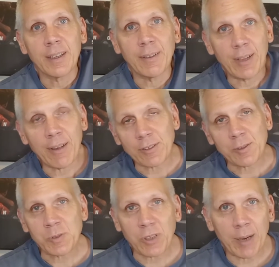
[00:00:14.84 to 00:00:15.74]
If you haven't
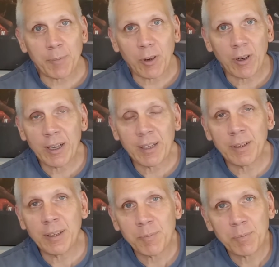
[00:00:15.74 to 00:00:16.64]
subscribed
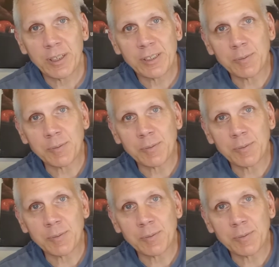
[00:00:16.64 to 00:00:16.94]
already, please